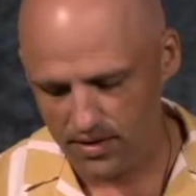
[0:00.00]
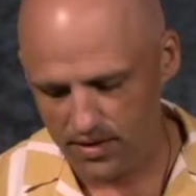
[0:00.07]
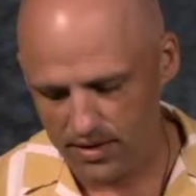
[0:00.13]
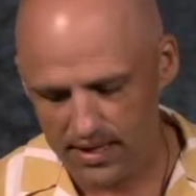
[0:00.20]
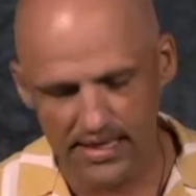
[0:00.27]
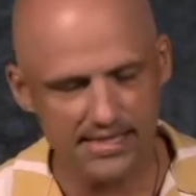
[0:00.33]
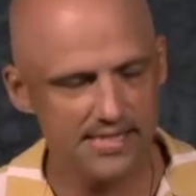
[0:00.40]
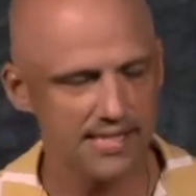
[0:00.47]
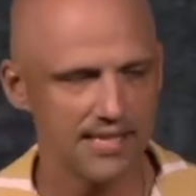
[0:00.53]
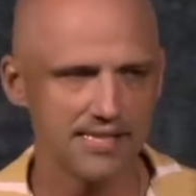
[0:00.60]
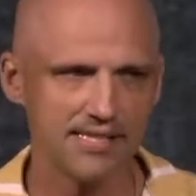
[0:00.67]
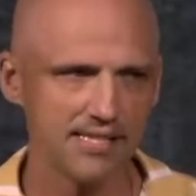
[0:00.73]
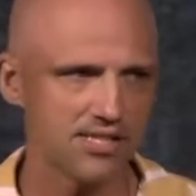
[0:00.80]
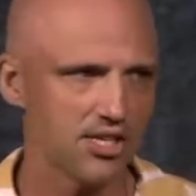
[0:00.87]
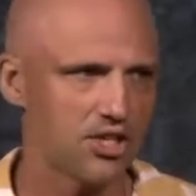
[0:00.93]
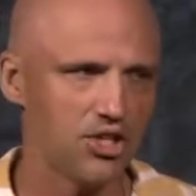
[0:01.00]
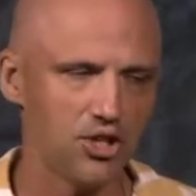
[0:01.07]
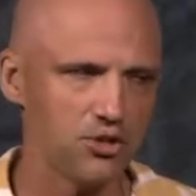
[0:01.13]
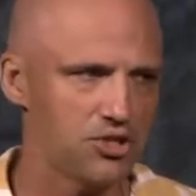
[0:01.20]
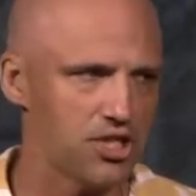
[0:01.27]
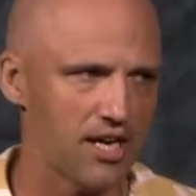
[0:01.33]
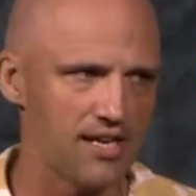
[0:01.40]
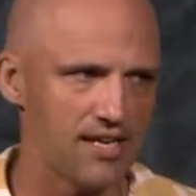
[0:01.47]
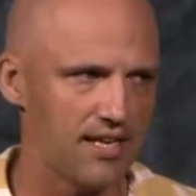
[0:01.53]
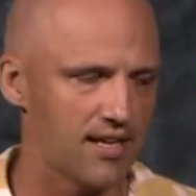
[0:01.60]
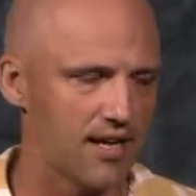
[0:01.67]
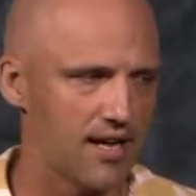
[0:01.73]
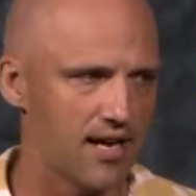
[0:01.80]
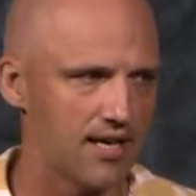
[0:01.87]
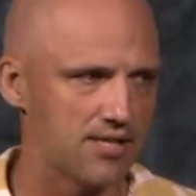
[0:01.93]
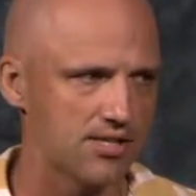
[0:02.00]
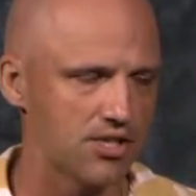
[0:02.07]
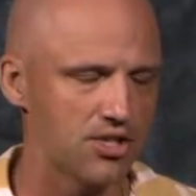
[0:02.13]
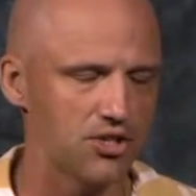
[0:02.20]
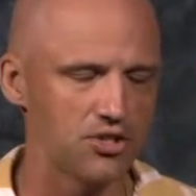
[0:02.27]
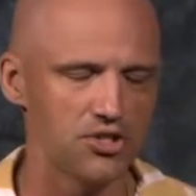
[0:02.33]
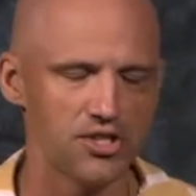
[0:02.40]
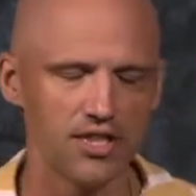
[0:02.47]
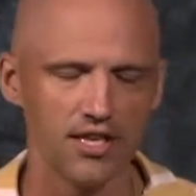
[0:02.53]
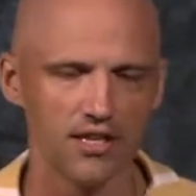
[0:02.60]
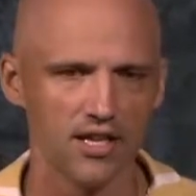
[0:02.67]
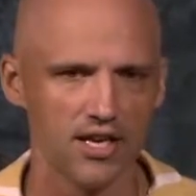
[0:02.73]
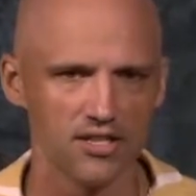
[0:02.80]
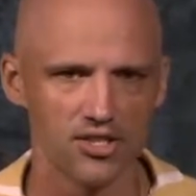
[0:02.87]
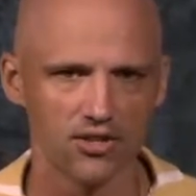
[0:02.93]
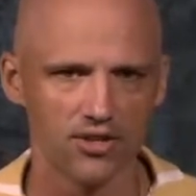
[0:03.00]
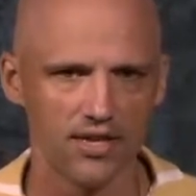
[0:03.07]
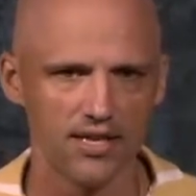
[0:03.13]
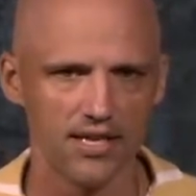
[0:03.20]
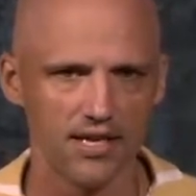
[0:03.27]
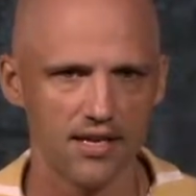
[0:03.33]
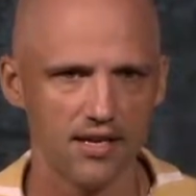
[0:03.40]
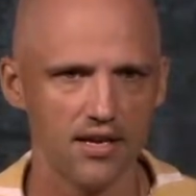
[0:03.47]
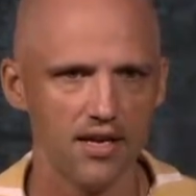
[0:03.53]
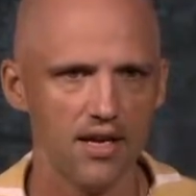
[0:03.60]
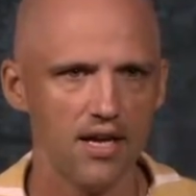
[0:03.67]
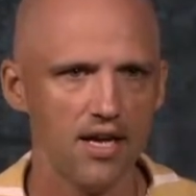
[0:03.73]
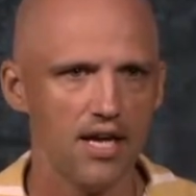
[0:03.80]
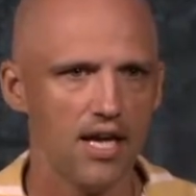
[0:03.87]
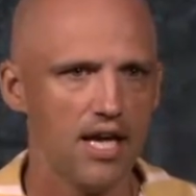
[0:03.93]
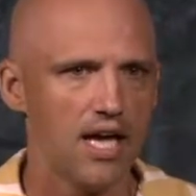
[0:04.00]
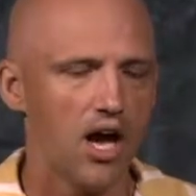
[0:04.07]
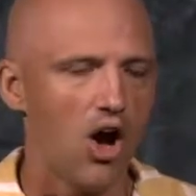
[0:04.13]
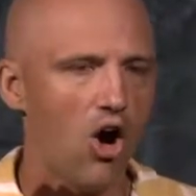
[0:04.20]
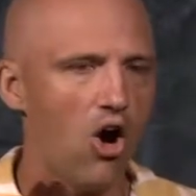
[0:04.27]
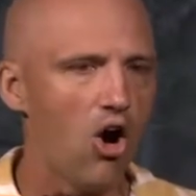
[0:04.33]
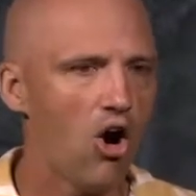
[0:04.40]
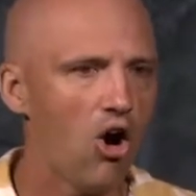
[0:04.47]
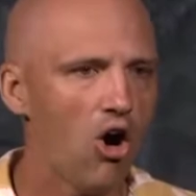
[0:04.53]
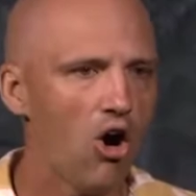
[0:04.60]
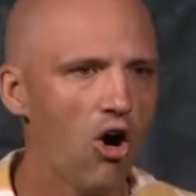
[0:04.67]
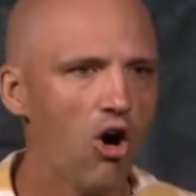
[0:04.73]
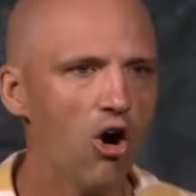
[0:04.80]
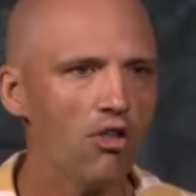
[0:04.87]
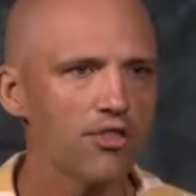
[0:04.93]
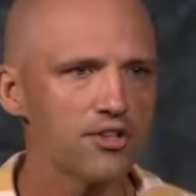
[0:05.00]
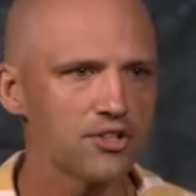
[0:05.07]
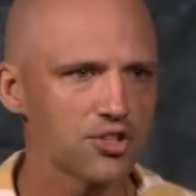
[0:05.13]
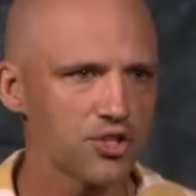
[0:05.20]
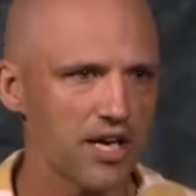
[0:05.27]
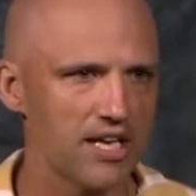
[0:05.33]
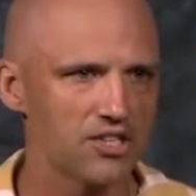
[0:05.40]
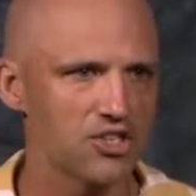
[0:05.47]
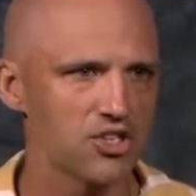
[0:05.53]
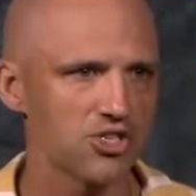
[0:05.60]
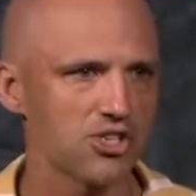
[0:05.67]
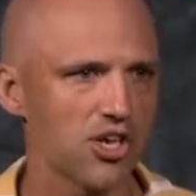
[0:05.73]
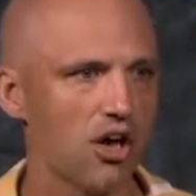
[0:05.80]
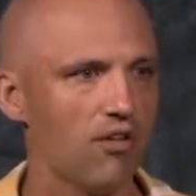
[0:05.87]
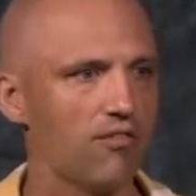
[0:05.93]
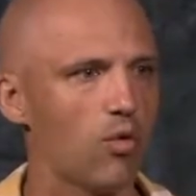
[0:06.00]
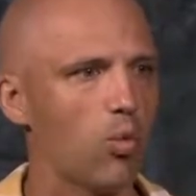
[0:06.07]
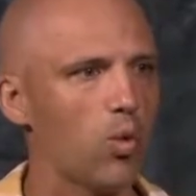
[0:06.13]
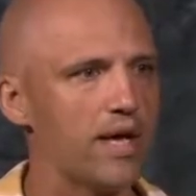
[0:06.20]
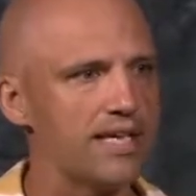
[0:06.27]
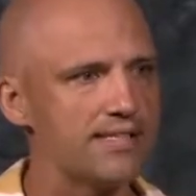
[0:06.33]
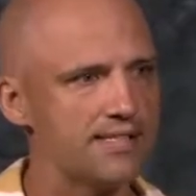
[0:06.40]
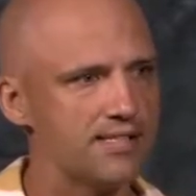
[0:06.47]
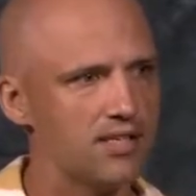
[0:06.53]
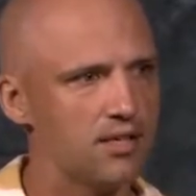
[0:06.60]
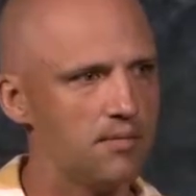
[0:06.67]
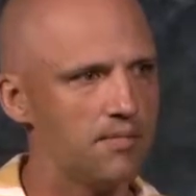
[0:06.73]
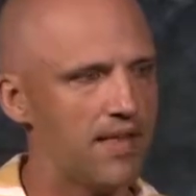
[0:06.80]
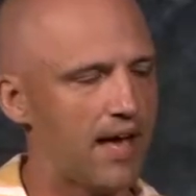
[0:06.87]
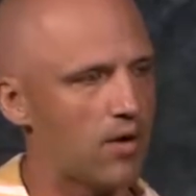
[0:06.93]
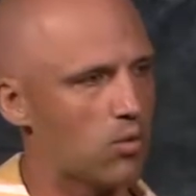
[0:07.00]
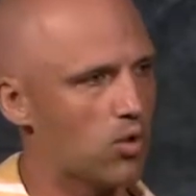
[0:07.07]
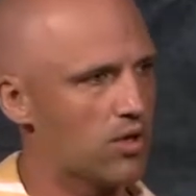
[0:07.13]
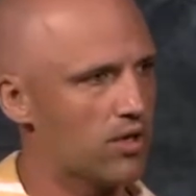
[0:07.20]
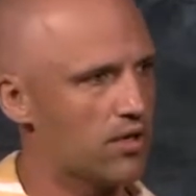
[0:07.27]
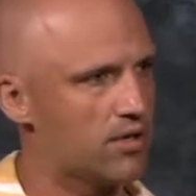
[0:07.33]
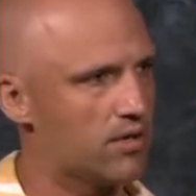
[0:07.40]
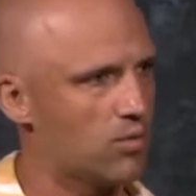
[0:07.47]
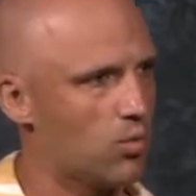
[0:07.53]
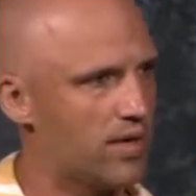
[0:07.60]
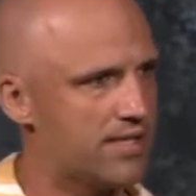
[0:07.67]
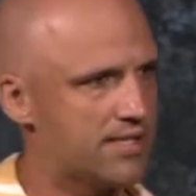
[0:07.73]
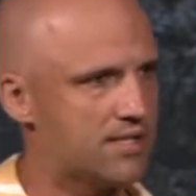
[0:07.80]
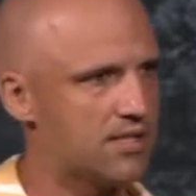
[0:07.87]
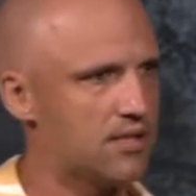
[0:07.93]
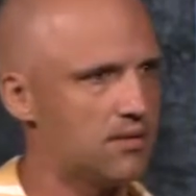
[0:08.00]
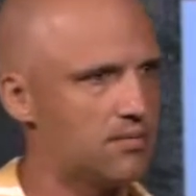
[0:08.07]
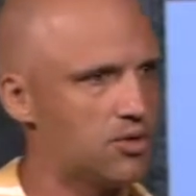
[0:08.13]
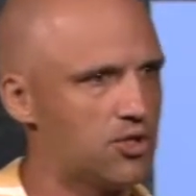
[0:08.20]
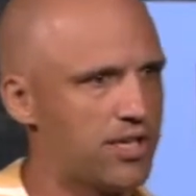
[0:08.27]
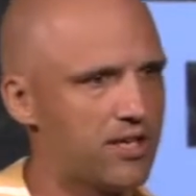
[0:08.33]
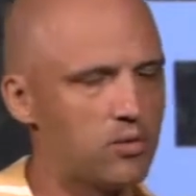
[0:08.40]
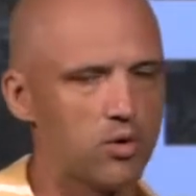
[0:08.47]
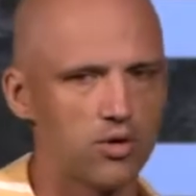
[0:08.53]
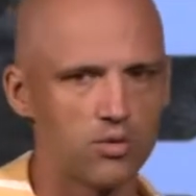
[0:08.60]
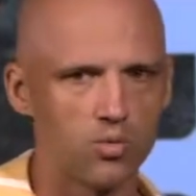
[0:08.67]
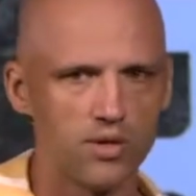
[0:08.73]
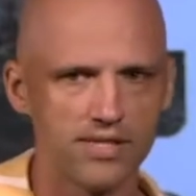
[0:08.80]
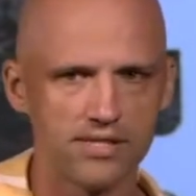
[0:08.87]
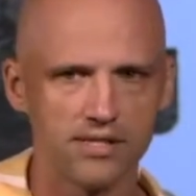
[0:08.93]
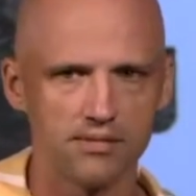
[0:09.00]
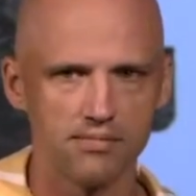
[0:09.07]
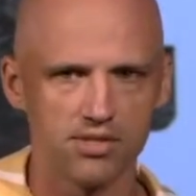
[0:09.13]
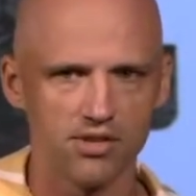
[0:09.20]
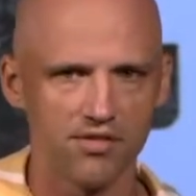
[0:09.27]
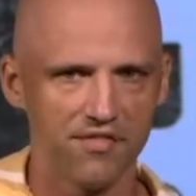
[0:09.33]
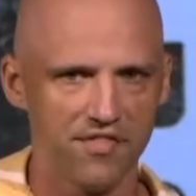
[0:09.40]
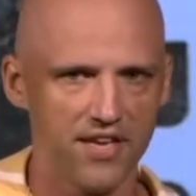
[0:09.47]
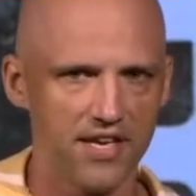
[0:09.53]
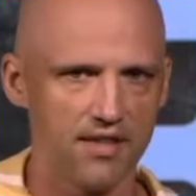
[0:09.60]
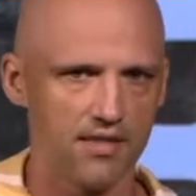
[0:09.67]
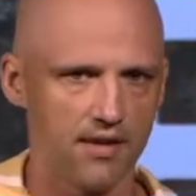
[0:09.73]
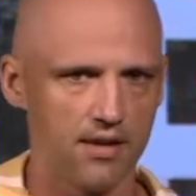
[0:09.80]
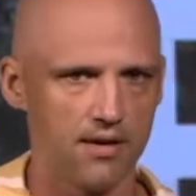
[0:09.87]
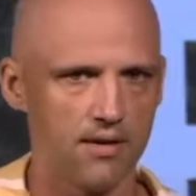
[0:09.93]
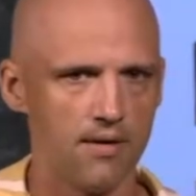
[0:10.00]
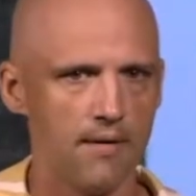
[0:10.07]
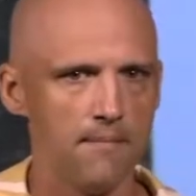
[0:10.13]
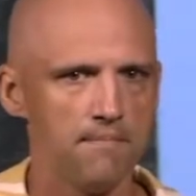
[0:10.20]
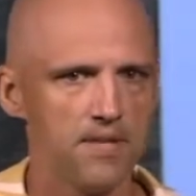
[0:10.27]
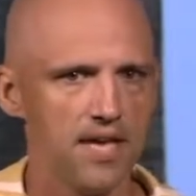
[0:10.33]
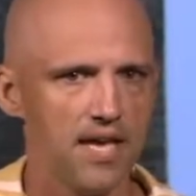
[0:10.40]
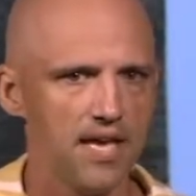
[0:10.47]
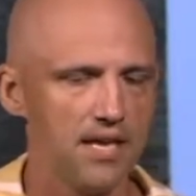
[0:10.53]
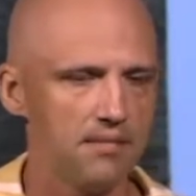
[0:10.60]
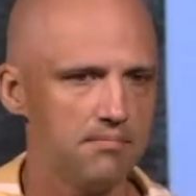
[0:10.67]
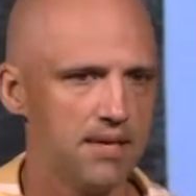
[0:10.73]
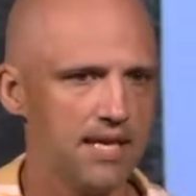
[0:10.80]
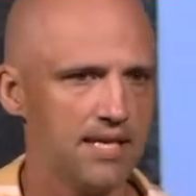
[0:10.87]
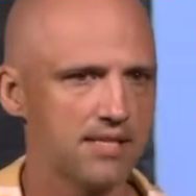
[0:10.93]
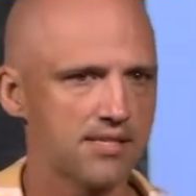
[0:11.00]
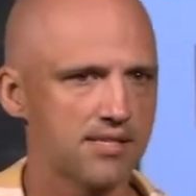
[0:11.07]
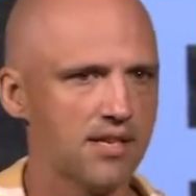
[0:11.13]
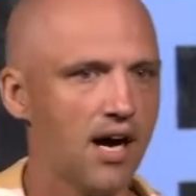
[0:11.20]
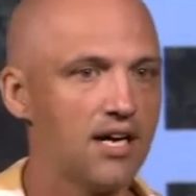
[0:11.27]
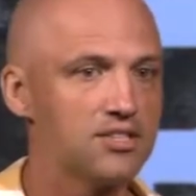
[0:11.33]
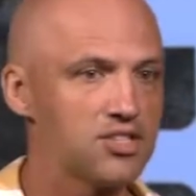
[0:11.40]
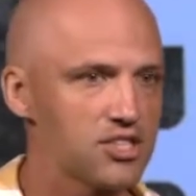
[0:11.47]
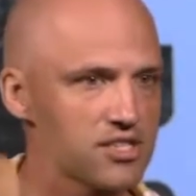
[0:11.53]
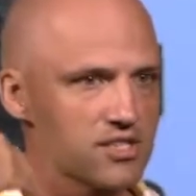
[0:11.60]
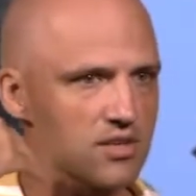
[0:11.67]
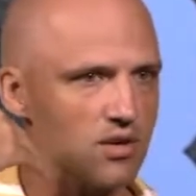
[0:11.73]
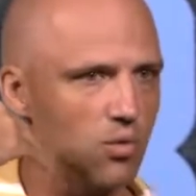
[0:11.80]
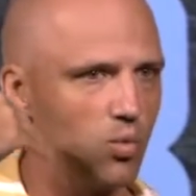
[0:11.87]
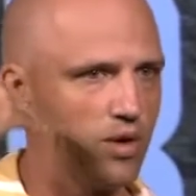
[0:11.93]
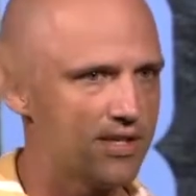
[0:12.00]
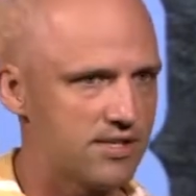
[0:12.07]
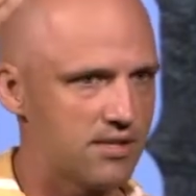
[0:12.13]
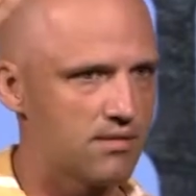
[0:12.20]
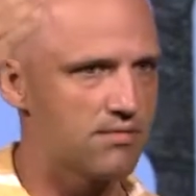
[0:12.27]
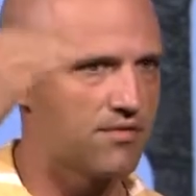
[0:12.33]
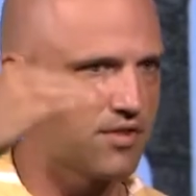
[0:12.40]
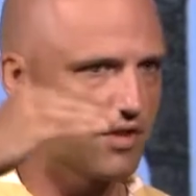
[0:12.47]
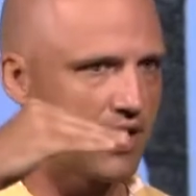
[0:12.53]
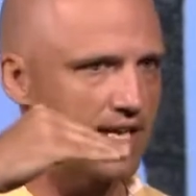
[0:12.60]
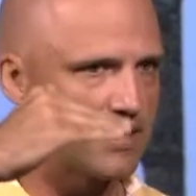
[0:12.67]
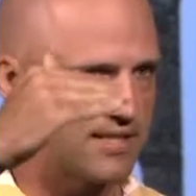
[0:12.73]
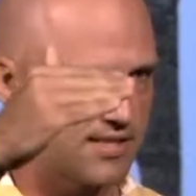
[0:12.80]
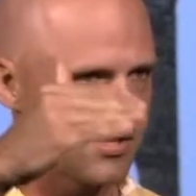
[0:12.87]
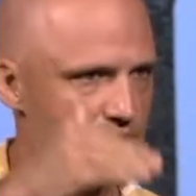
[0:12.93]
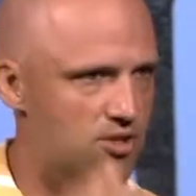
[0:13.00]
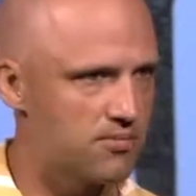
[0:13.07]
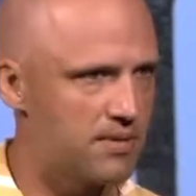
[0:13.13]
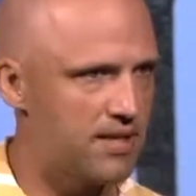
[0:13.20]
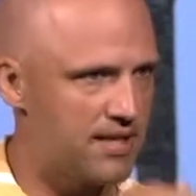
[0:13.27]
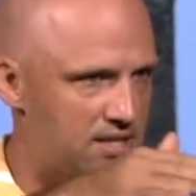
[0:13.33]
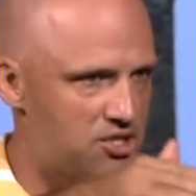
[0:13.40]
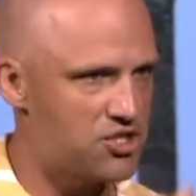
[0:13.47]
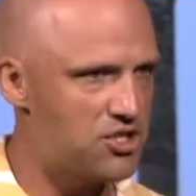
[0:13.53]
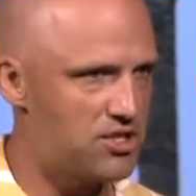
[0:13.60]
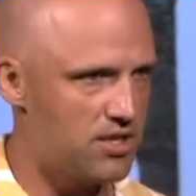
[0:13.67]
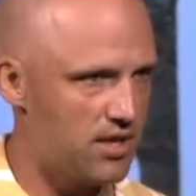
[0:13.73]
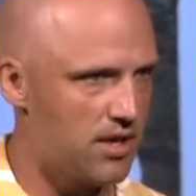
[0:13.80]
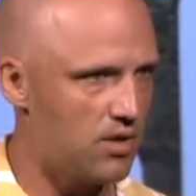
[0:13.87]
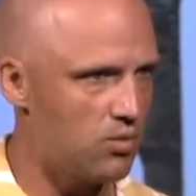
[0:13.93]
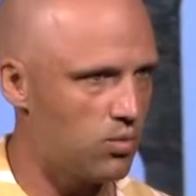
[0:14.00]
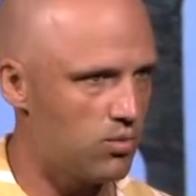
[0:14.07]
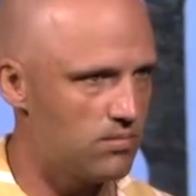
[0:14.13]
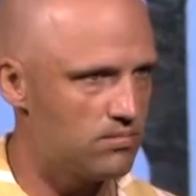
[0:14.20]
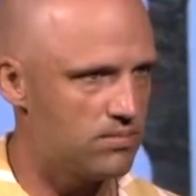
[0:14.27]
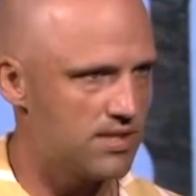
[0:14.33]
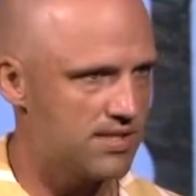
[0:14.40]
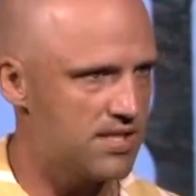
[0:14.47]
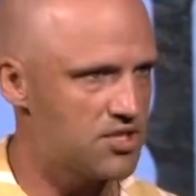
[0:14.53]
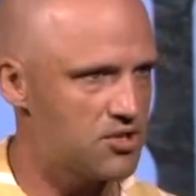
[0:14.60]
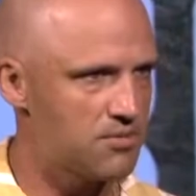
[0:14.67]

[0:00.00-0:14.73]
This is a huge idea, guys, huge theological idea. All the treasures of wisdom, that word wisdom, Greek word wisdom, Sophia there, it means not just wisdom for like discernment and decision